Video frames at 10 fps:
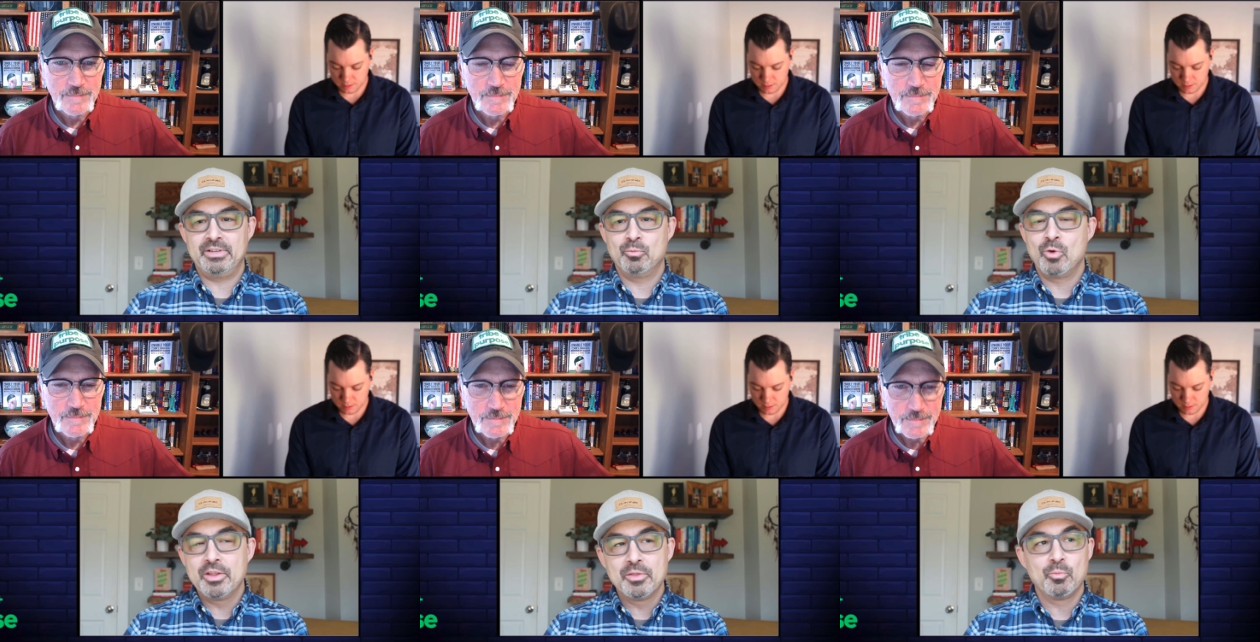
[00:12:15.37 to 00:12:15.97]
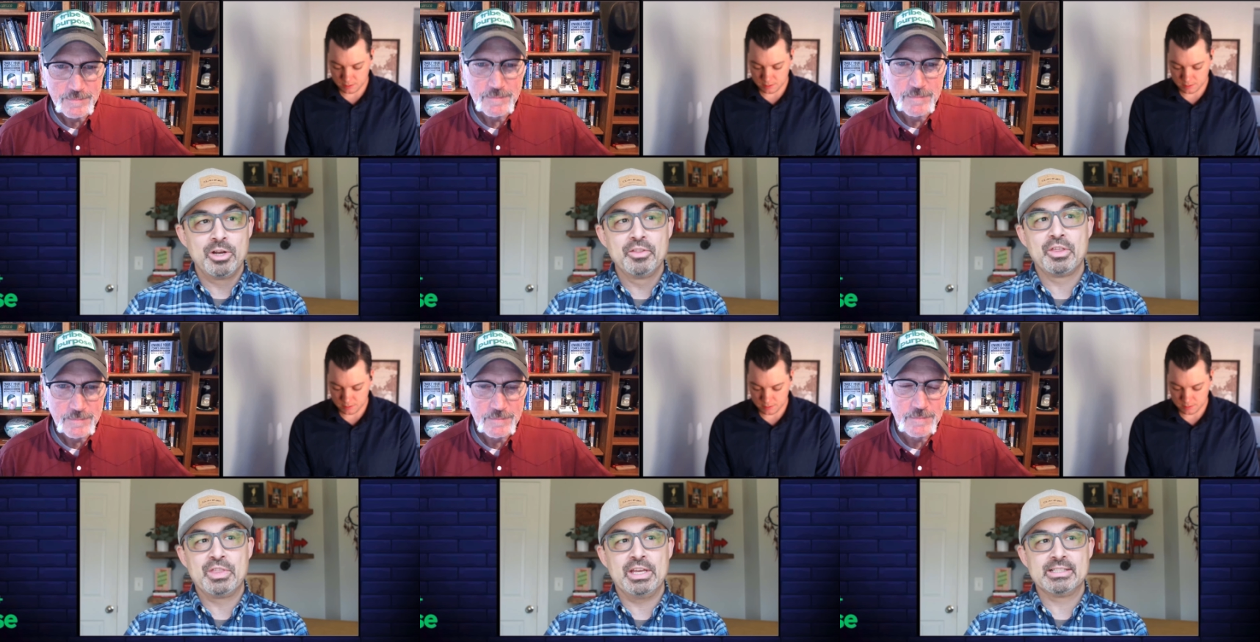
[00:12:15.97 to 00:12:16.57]
Speaker 1: One of the, one of the
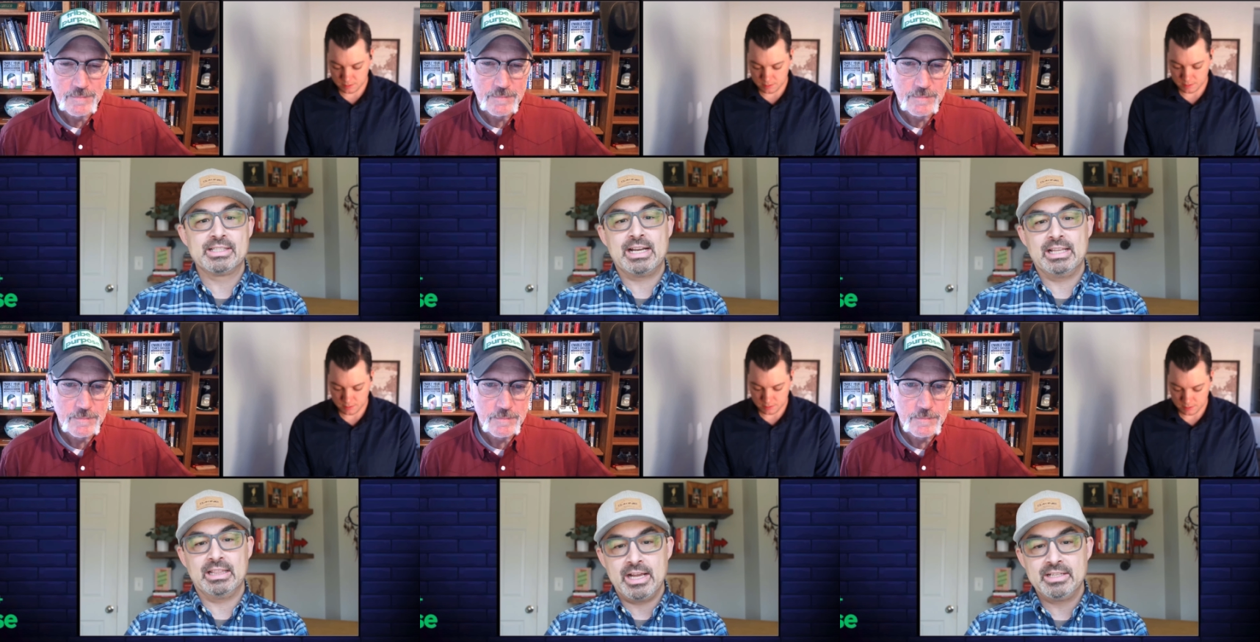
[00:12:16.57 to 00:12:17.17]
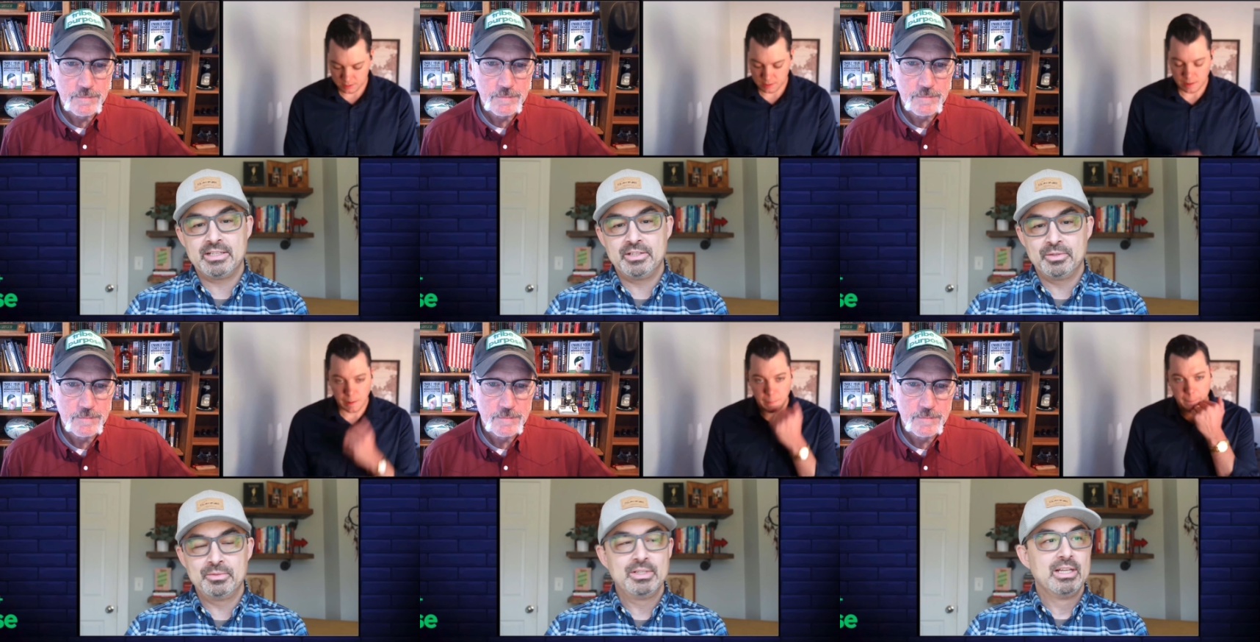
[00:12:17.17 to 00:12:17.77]
things that I like to do
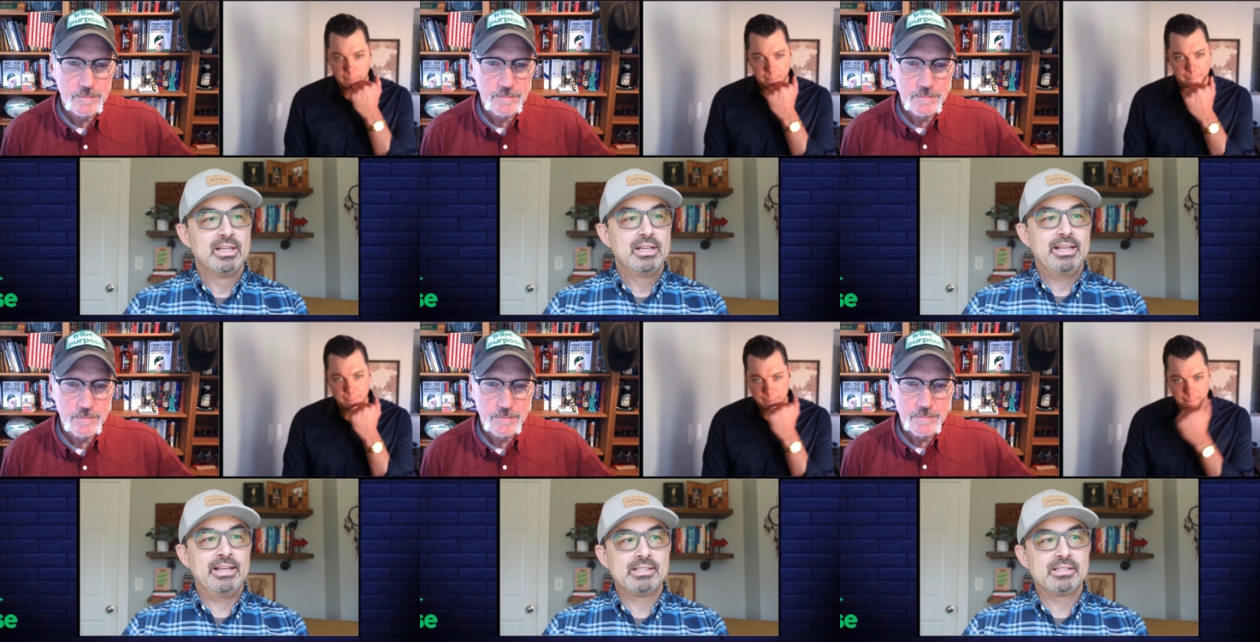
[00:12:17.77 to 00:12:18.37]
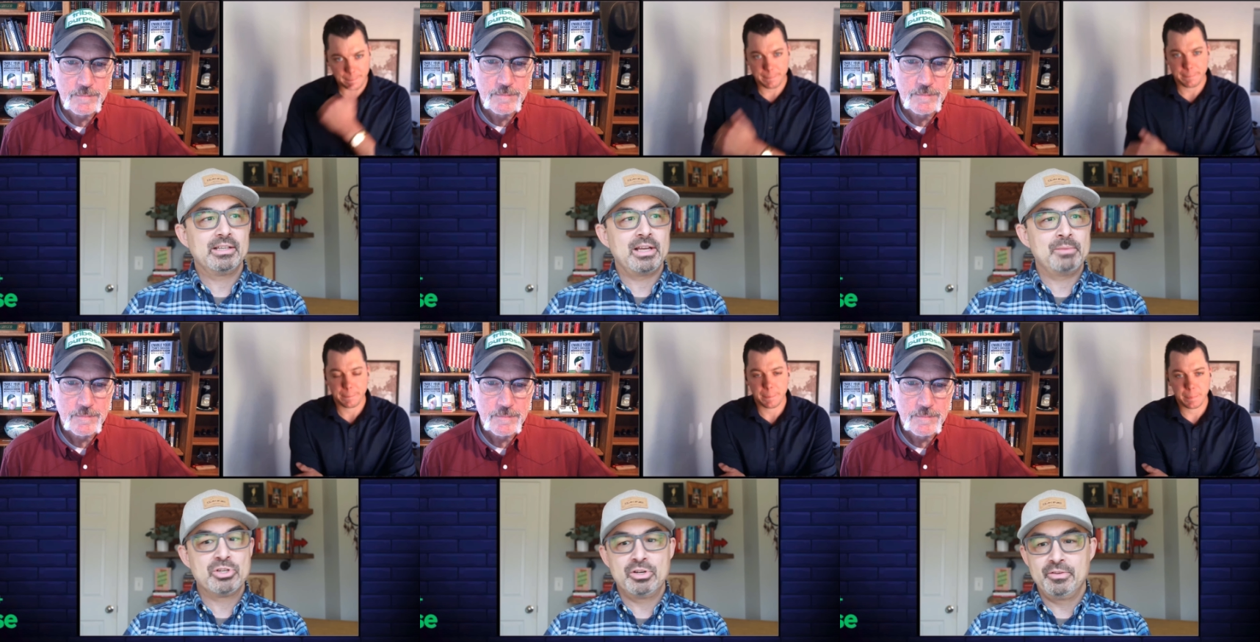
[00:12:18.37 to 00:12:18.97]
is I'm
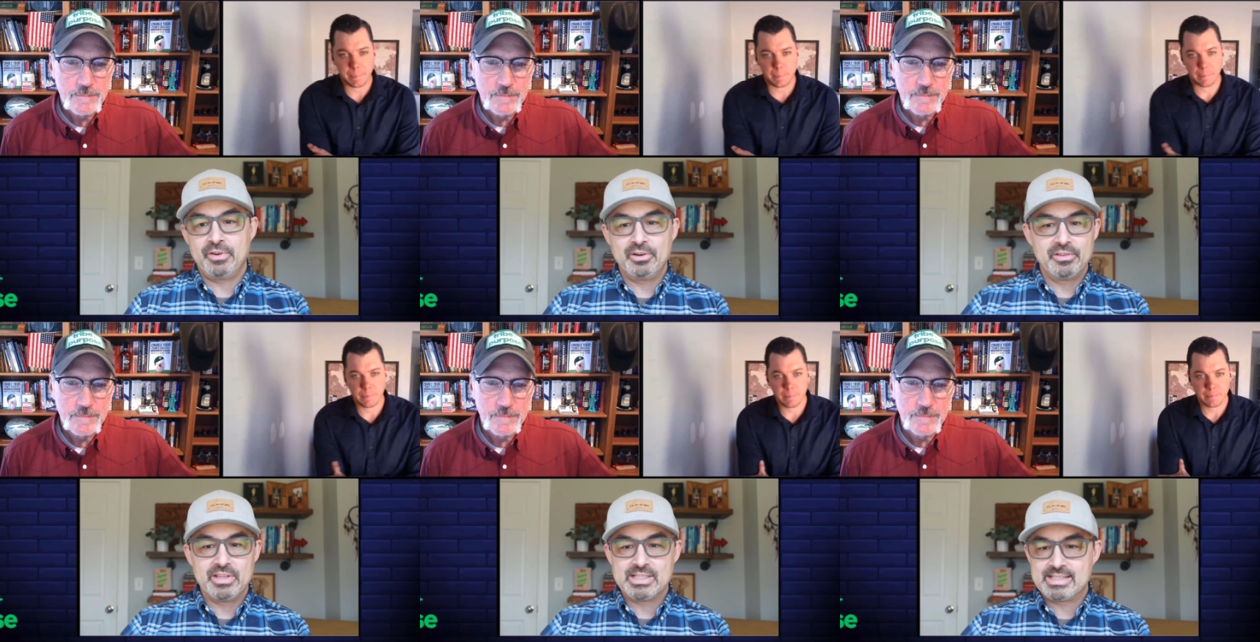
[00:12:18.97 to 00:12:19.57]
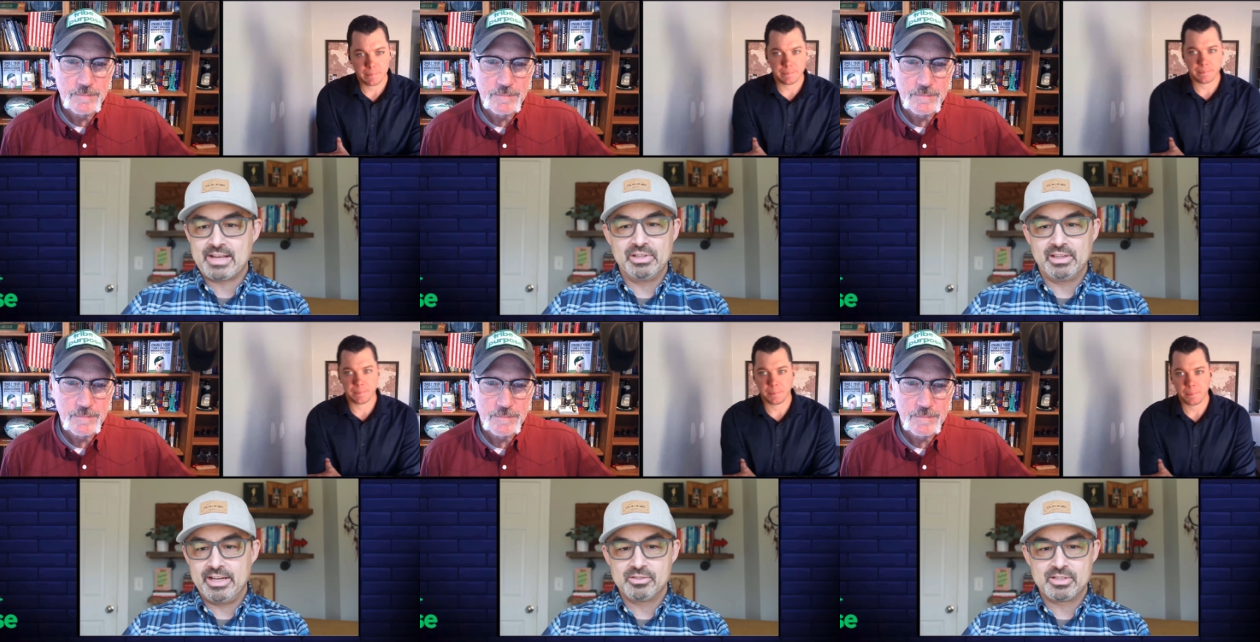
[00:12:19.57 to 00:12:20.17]
sure you've heard of the seven
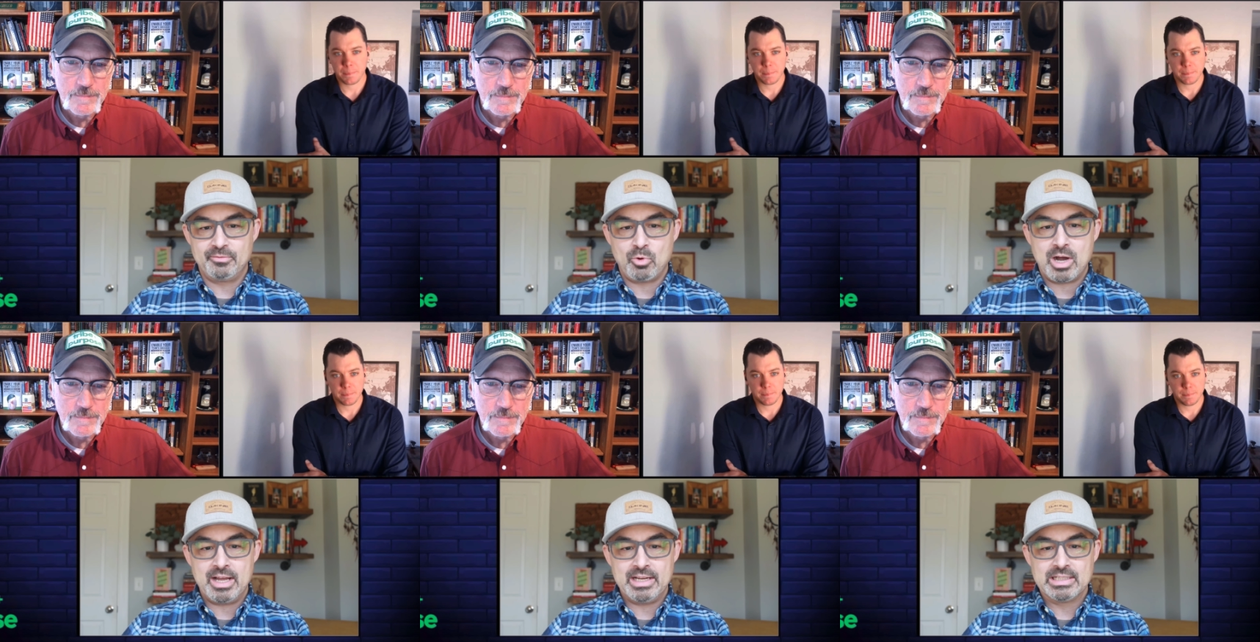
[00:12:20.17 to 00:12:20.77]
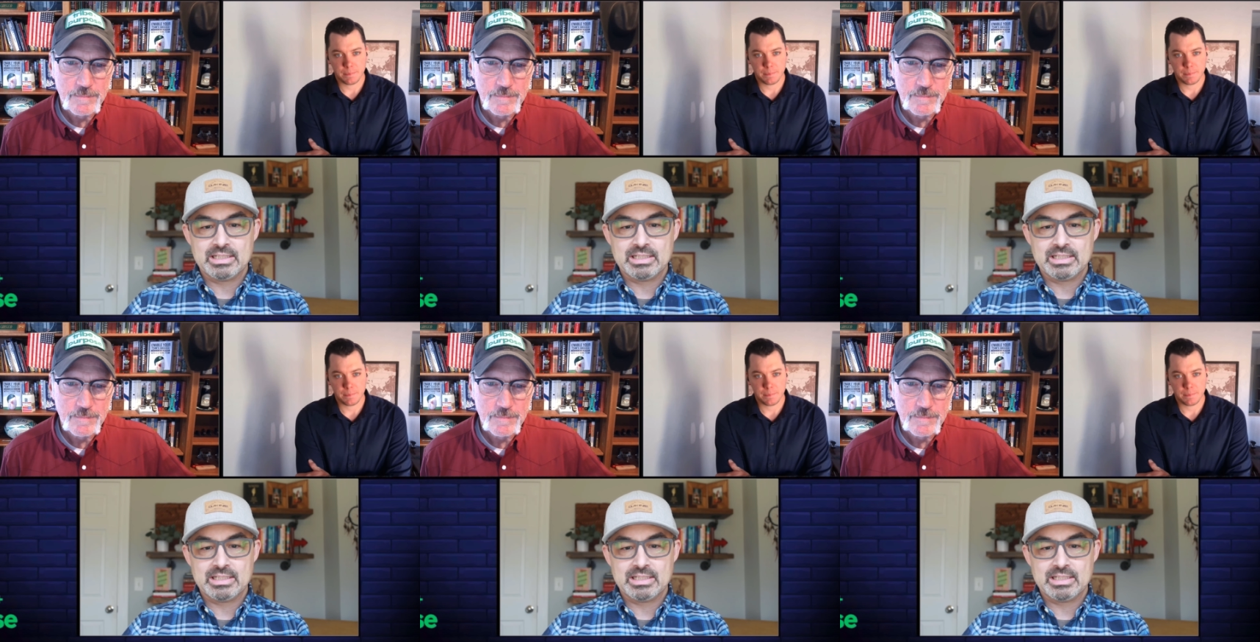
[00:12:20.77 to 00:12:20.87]
layers of why.